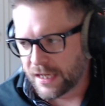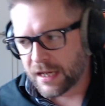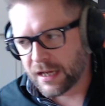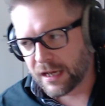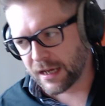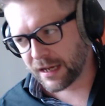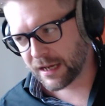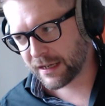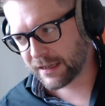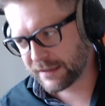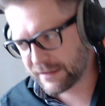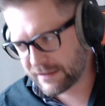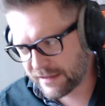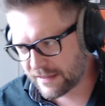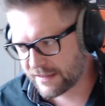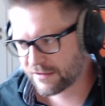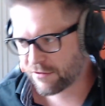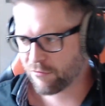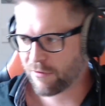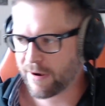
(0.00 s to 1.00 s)

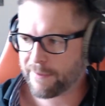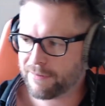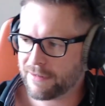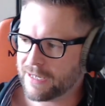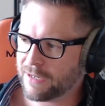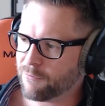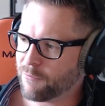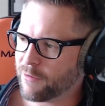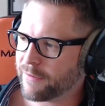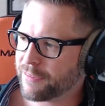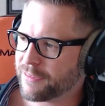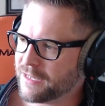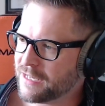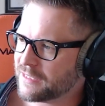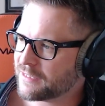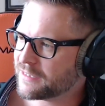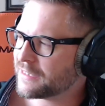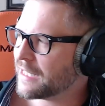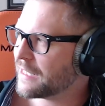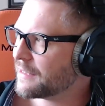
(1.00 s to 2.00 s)
is grappling with here
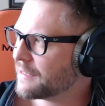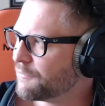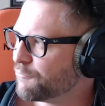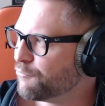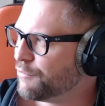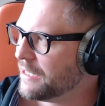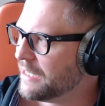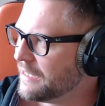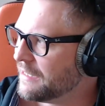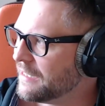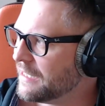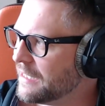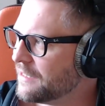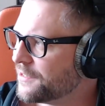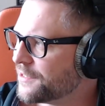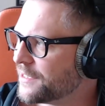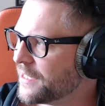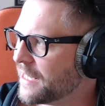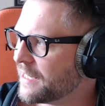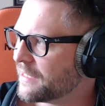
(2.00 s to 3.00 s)
is that really the
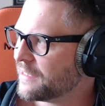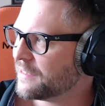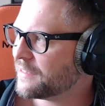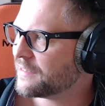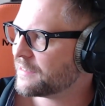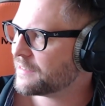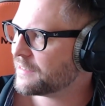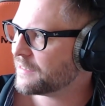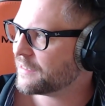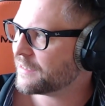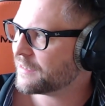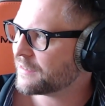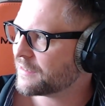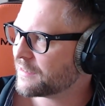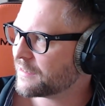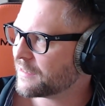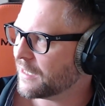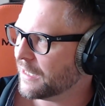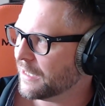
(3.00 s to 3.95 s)
internet is